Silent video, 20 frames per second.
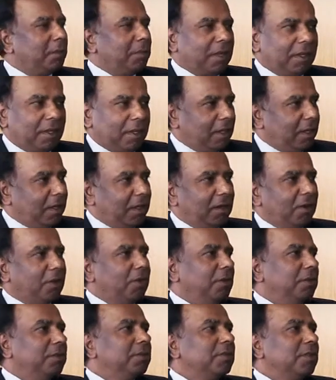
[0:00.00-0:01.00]
But here,
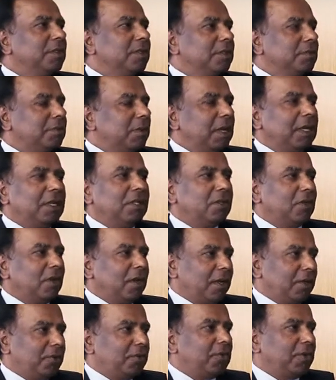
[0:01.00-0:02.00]
no, money is
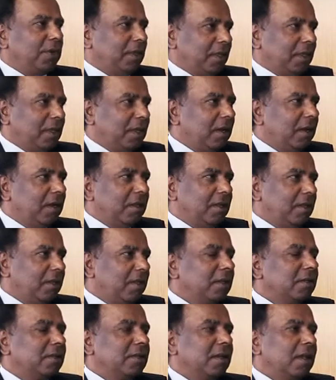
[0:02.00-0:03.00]
not everything, there are other
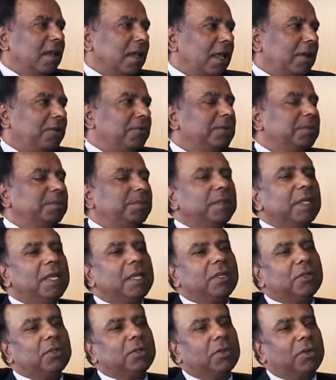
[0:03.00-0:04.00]
things in life.
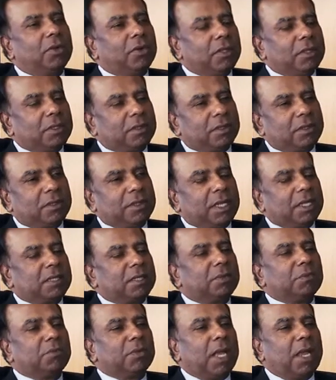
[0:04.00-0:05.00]
So it takes
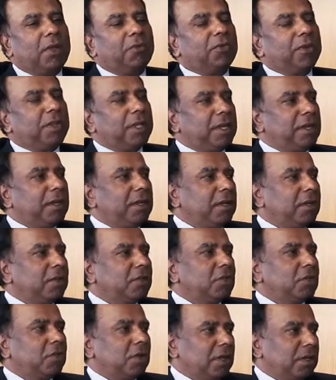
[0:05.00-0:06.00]
some time for the
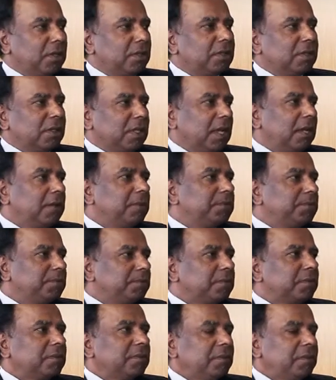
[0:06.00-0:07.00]
Indians to understand
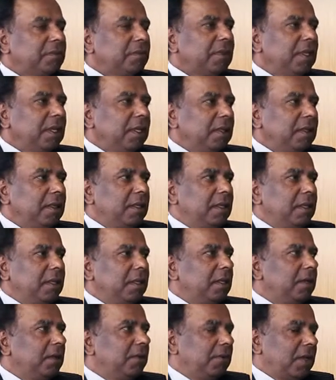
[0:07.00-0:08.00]

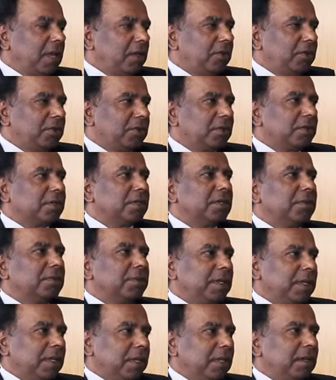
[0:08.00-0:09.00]
the value system
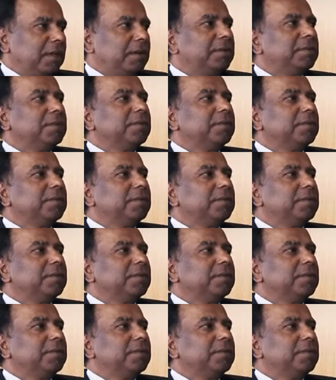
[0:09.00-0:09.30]
here.